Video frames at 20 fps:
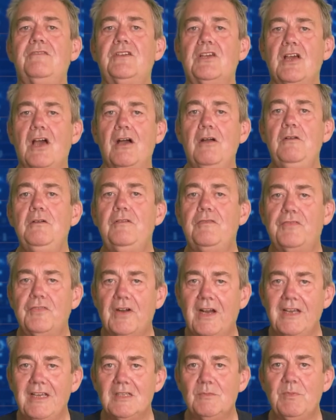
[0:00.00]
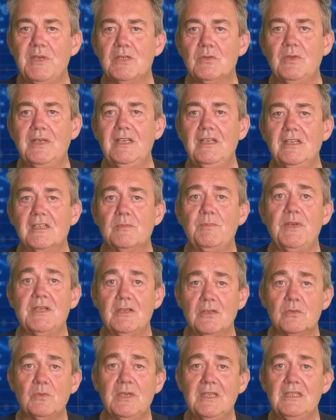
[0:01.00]
of code phrase between us
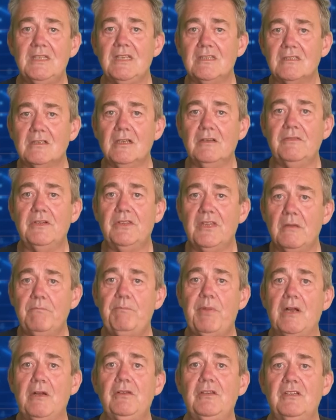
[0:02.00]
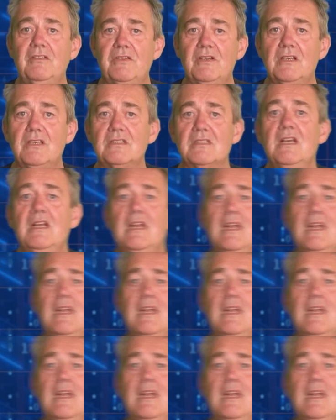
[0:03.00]
because we'd discovered that both of us